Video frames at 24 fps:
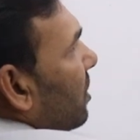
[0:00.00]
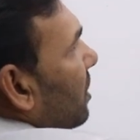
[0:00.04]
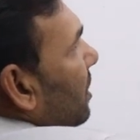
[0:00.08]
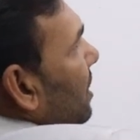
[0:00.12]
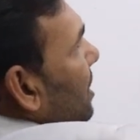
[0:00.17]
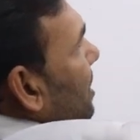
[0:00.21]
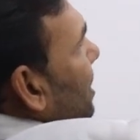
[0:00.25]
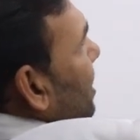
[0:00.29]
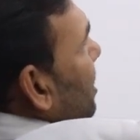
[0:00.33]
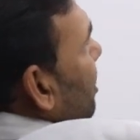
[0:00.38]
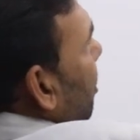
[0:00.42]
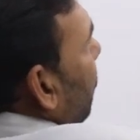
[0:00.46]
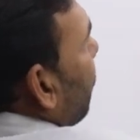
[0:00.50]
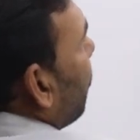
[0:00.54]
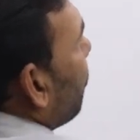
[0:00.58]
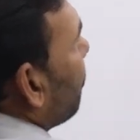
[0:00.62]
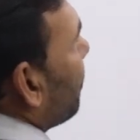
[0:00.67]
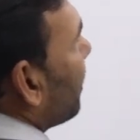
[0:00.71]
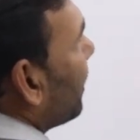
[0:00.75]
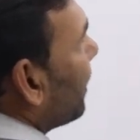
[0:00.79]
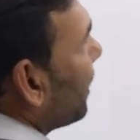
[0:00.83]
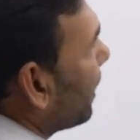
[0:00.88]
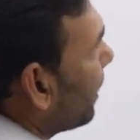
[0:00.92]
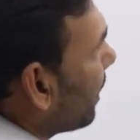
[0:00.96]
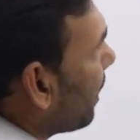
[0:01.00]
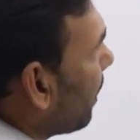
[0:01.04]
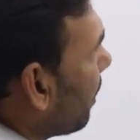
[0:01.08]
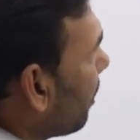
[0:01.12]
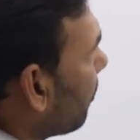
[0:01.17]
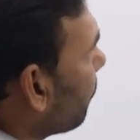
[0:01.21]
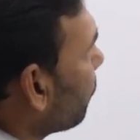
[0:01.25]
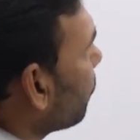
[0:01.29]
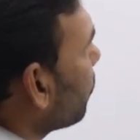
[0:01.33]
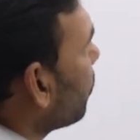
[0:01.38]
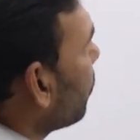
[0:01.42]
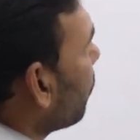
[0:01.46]
This is about
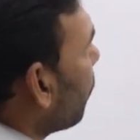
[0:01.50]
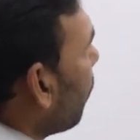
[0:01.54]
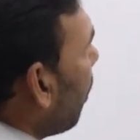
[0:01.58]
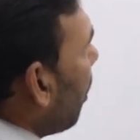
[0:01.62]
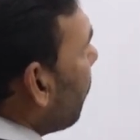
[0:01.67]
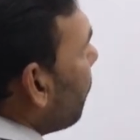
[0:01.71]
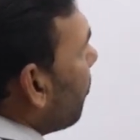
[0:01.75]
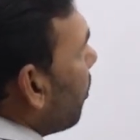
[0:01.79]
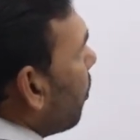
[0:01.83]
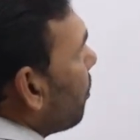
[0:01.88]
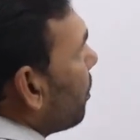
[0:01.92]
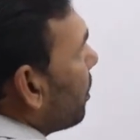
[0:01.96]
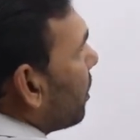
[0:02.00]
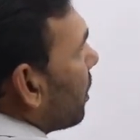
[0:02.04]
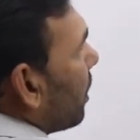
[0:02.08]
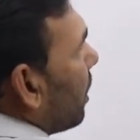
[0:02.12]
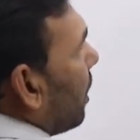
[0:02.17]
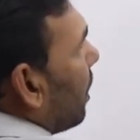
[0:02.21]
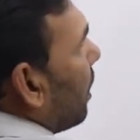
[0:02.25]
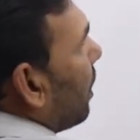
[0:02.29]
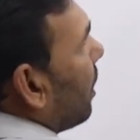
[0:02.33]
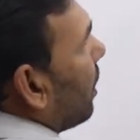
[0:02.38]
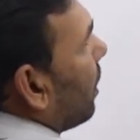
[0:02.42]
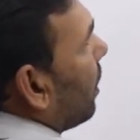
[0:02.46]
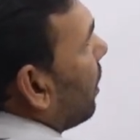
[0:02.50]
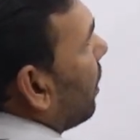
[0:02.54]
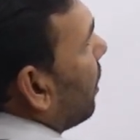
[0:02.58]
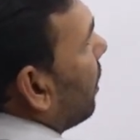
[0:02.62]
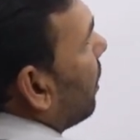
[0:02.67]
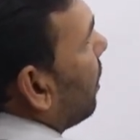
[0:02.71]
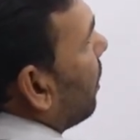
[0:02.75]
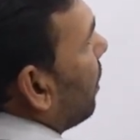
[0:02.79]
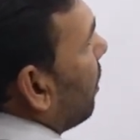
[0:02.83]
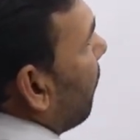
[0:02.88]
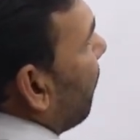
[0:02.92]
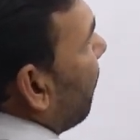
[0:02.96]
integral. You know about
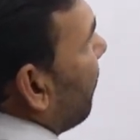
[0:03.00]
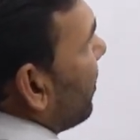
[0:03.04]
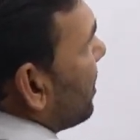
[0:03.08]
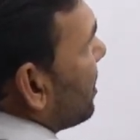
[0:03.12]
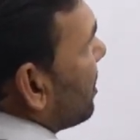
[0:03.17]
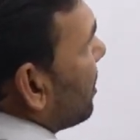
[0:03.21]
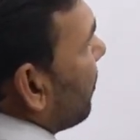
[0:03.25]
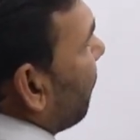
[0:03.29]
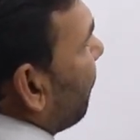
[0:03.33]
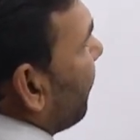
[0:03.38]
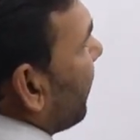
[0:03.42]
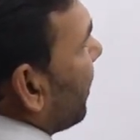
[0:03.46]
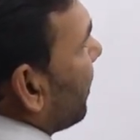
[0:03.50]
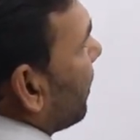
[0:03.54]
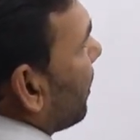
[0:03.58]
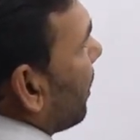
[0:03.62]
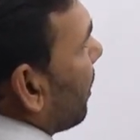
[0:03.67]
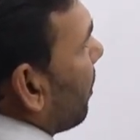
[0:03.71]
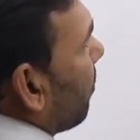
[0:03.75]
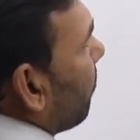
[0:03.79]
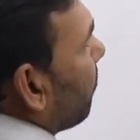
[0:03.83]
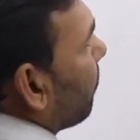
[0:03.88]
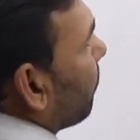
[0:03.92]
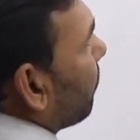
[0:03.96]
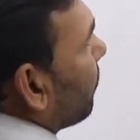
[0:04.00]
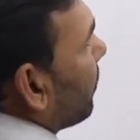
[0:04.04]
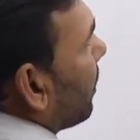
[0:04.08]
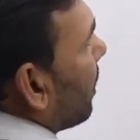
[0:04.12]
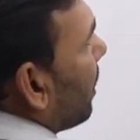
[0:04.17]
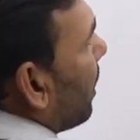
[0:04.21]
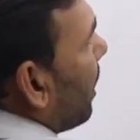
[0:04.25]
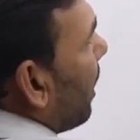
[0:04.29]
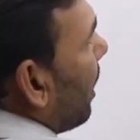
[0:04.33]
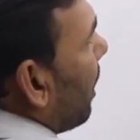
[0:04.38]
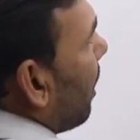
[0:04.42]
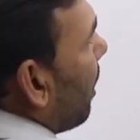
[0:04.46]
first shifting theorem.
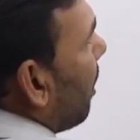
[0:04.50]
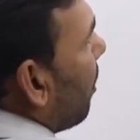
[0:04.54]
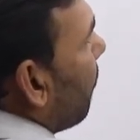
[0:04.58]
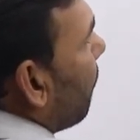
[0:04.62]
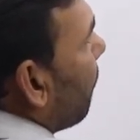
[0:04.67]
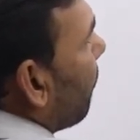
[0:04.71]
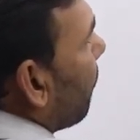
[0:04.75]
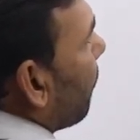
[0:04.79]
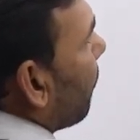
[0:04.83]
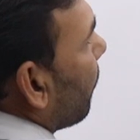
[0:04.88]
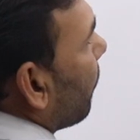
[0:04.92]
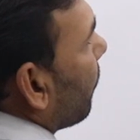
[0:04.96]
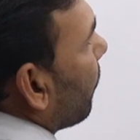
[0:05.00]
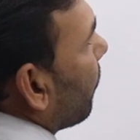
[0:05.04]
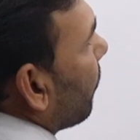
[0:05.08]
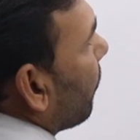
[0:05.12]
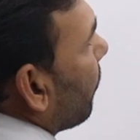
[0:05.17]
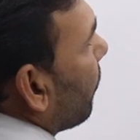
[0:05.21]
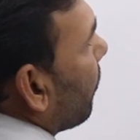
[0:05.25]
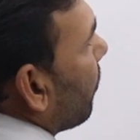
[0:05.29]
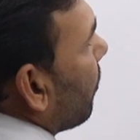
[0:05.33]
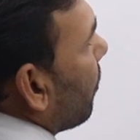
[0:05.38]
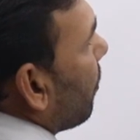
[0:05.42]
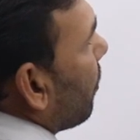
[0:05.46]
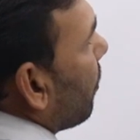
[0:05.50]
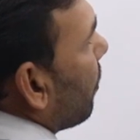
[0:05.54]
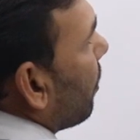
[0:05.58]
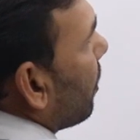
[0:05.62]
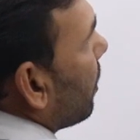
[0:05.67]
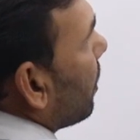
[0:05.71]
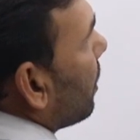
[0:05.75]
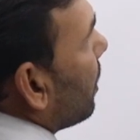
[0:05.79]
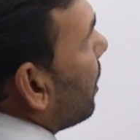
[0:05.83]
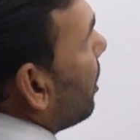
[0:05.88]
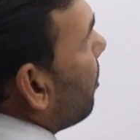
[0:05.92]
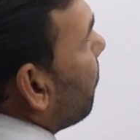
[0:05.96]
L of
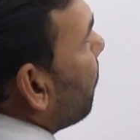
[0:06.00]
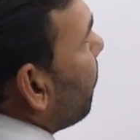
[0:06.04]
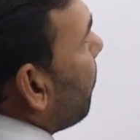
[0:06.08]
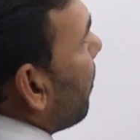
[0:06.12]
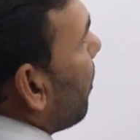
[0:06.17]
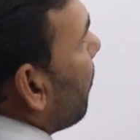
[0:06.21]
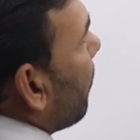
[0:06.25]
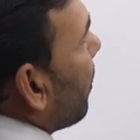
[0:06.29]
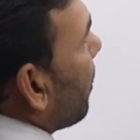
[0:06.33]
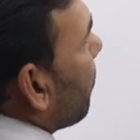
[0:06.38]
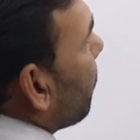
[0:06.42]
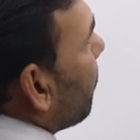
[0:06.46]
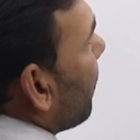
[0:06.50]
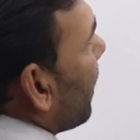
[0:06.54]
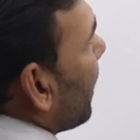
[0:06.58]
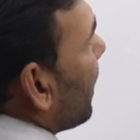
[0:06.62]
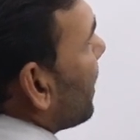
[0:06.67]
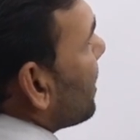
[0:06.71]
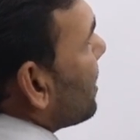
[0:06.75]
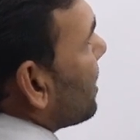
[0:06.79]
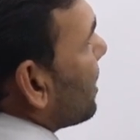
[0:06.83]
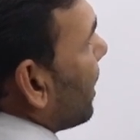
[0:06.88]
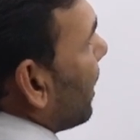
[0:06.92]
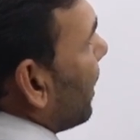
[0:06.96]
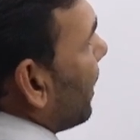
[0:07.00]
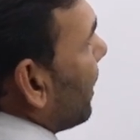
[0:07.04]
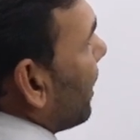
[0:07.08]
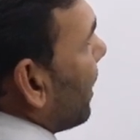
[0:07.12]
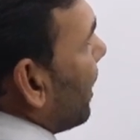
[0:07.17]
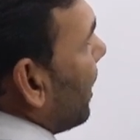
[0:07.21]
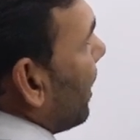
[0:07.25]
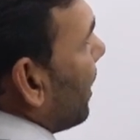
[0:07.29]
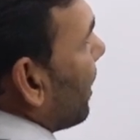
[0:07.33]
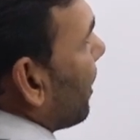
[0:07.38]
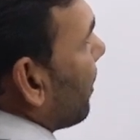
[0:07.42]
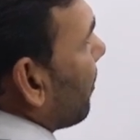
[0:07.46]
e power minus at
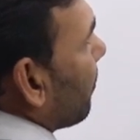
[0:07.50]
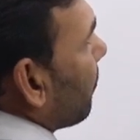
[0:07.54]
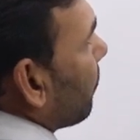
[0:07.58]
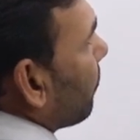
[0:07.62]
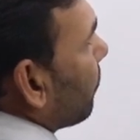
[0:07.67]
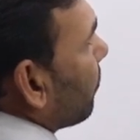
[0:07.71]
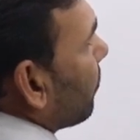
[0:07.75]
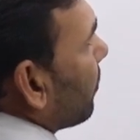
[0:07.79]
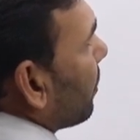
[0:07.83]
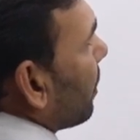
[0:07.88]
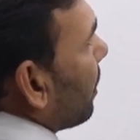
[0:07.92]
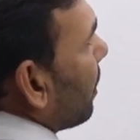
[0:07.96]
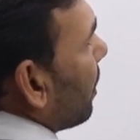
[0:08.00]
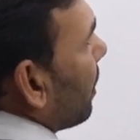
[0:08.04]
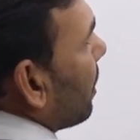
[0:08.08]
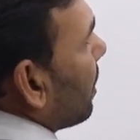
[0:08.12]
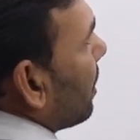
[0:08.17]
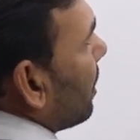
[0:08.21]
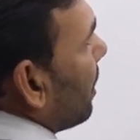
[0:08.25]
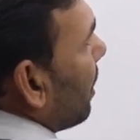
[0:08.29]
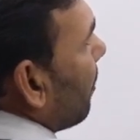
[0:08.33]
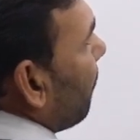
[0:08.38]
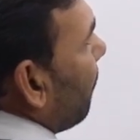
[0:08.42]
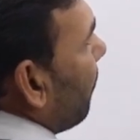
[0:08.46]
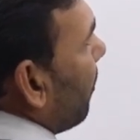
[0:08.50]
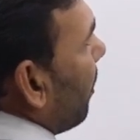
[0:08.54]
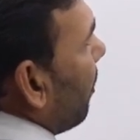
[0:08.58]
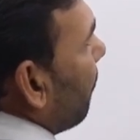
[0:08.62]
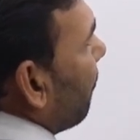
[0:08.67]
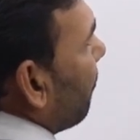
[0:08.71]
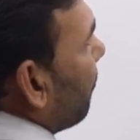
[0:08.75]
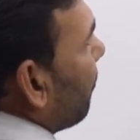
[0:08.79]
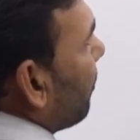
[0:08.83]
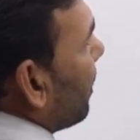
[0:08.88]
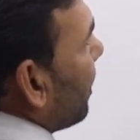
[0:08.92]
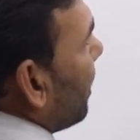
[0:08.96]
f
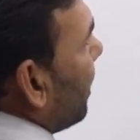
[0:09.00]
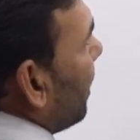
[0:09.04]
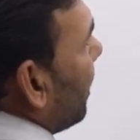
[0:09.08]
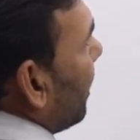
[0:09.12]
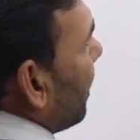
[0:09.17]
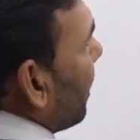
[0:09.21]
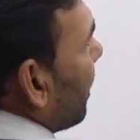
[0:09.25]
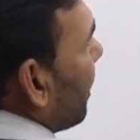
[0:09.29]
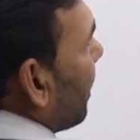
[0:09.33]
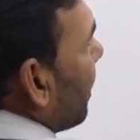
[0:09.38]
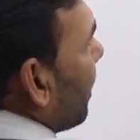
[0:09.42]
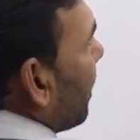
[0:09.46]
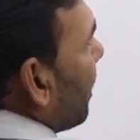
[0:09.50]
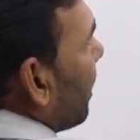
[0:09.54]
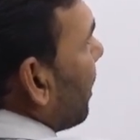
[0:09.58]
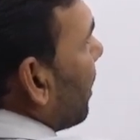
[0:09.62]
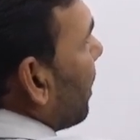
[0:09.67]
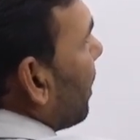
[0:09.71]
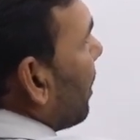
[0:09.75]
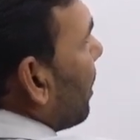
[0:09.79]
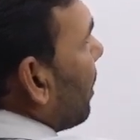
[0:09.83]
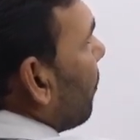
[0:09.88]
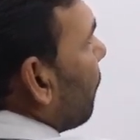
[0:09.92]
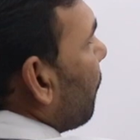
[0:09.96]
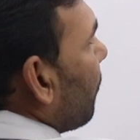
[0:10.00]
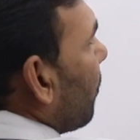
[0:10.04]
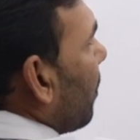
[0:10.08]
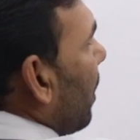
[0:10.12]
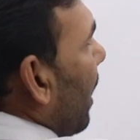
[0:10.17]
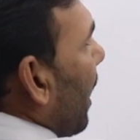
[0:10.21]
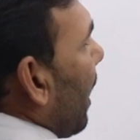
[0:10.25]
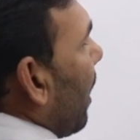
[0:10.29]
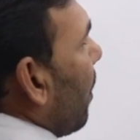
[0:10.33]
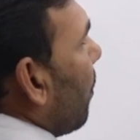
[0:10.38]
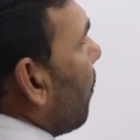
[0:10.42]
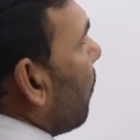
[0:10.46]
of t. If you
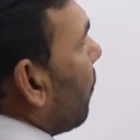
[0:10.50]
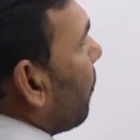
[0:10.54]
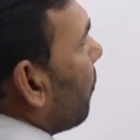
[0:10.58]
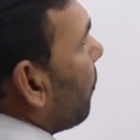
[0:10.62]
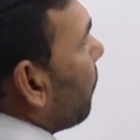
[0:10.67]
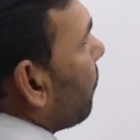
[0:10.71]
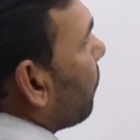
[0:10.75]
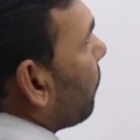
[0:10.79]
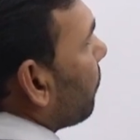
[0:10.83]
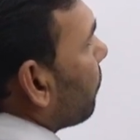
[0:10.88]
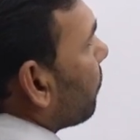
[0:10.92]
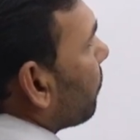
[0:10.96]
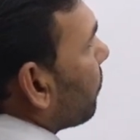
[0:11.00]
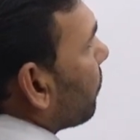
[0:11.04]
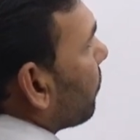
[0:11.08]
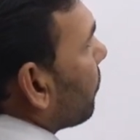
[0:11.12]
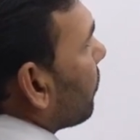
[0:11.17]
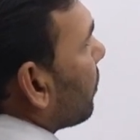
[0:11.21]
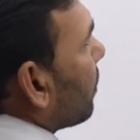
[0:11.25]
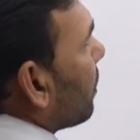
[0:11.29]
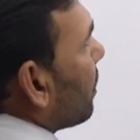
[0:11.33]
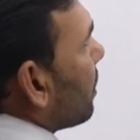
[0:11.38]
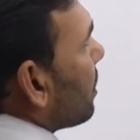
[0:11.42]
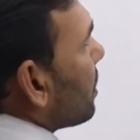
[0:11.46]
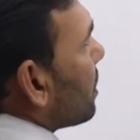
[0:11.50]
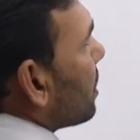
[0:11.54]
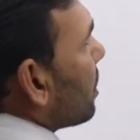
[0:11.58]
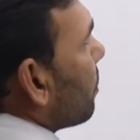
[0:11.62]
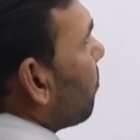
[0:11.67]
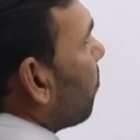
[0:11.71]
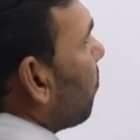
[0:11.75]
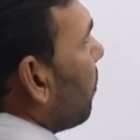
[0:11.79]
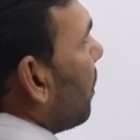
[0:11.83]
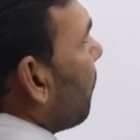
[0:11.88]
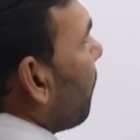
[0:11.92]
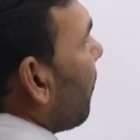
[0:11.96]
have,
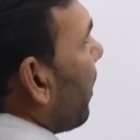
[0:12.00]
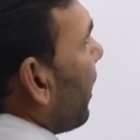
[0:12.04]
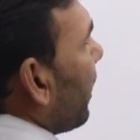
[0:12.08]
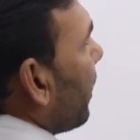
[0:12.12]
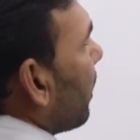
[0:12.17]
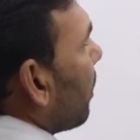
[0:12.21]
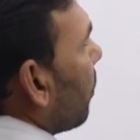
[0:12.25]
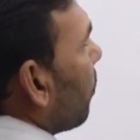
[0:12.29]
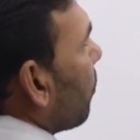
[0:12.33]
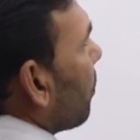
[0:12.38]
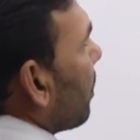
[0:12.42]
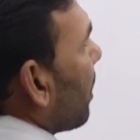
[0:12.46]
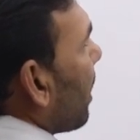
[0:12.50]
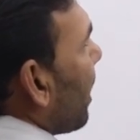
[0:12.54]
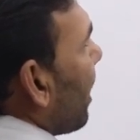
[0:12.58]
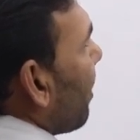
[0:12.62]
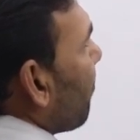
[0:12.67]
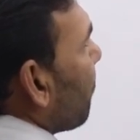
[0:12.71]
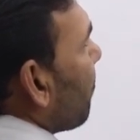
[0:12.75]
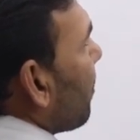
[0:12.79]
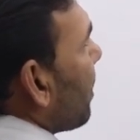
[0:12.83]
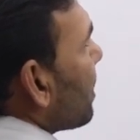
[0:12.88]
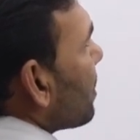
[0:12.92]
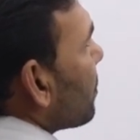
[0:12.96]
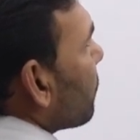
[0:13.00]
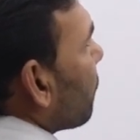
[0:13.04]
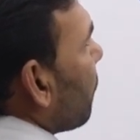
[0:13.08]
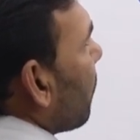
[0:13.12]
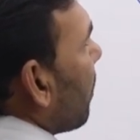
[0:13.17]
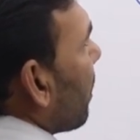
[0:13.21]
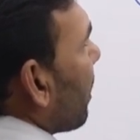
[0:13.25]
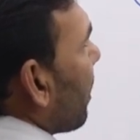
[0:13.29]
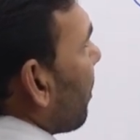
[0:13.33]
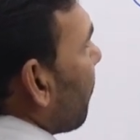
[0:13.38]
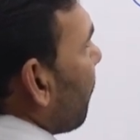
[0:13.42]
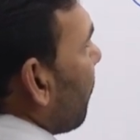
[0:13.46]
simply find out Laplace
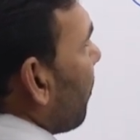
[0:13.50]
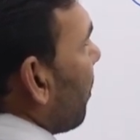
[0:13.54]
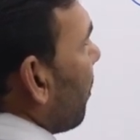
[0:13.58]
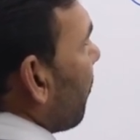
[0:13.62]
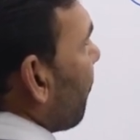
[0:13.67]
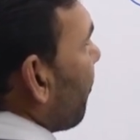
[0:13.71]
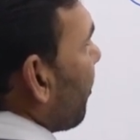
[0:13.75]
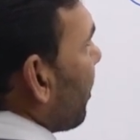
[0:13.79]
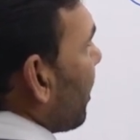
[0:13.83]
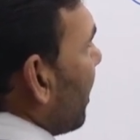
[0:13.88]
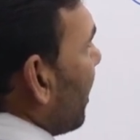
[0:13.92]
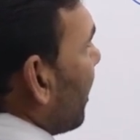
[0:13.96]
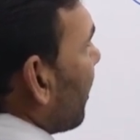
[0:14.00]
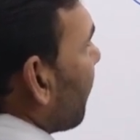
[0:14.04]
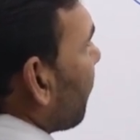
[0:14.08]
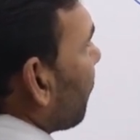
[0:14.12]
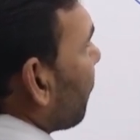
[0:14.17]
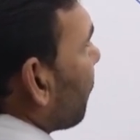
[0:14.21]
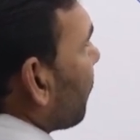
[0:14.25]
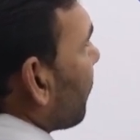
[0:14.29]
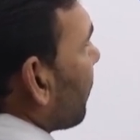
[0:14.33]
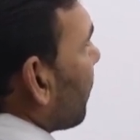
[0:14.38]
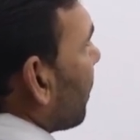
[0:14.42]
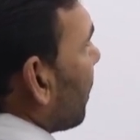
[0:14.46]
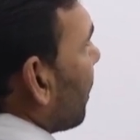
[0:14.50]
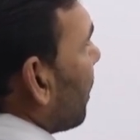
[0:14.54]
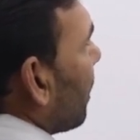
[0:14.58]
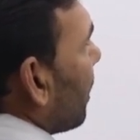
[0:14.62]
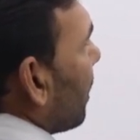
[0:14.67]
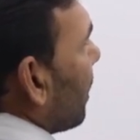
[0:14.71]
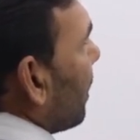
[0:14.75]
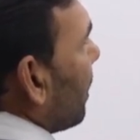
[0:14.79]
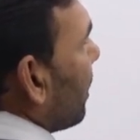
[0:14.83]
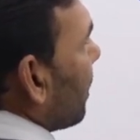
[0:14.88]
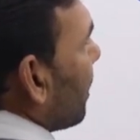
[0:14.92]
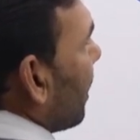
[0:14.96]
for f of t.
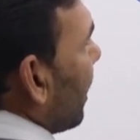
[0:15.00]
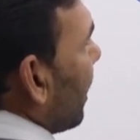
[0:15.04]
In